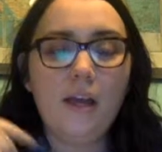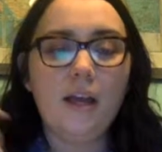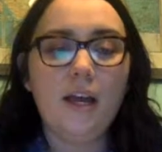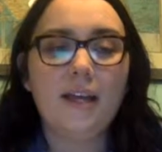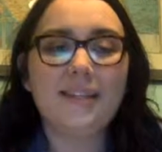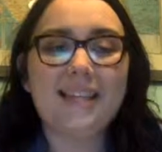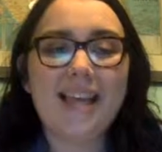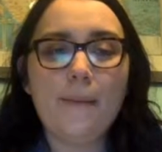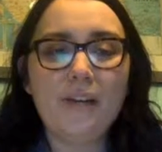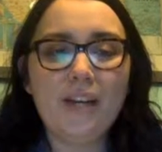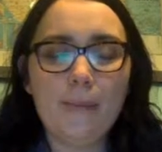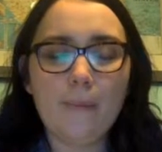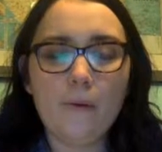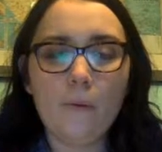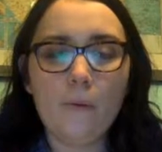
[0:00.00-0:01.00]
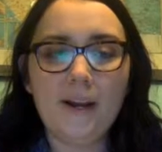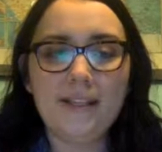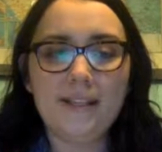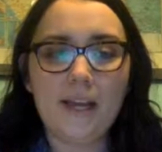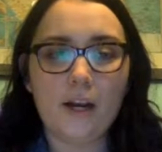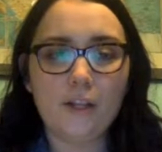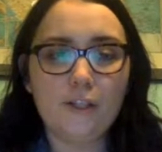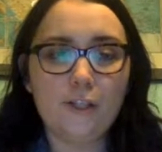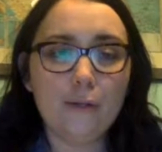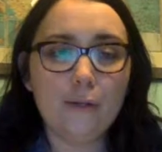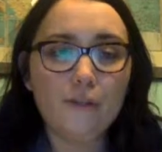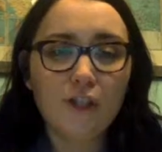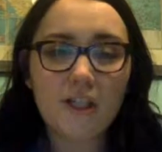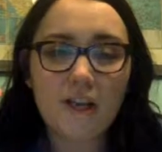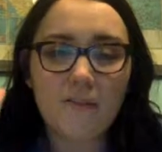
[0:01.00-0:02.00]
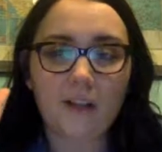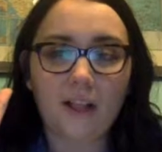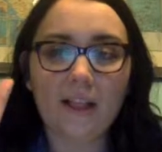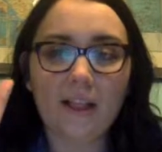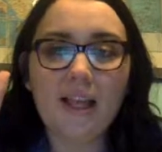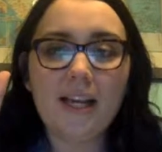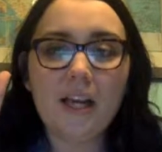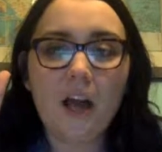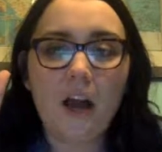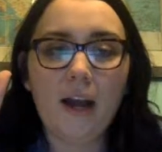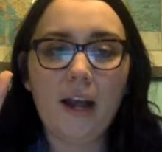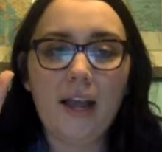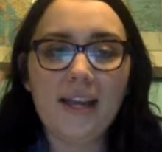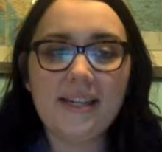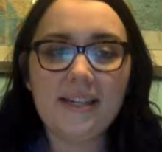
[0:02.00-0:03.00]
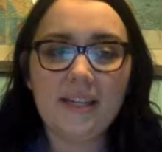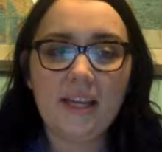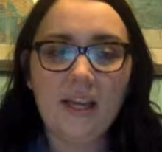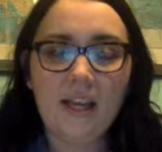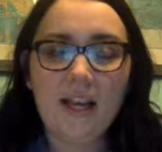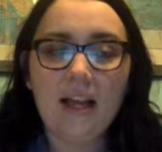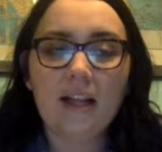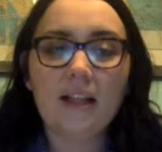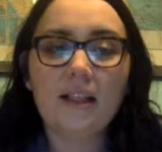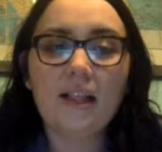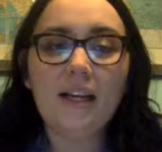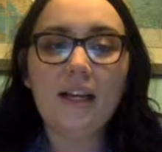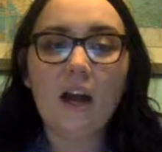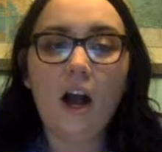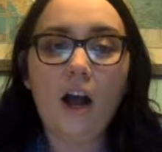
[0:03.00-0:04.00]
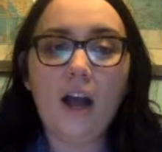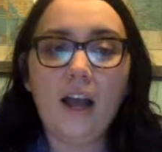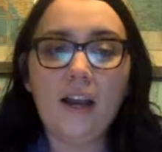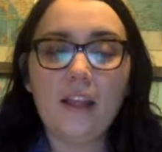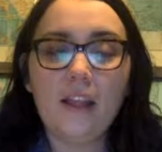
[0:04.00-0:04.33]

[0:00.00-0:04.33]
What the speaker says: Assignment number 1 is there. Students just have to click on it, click on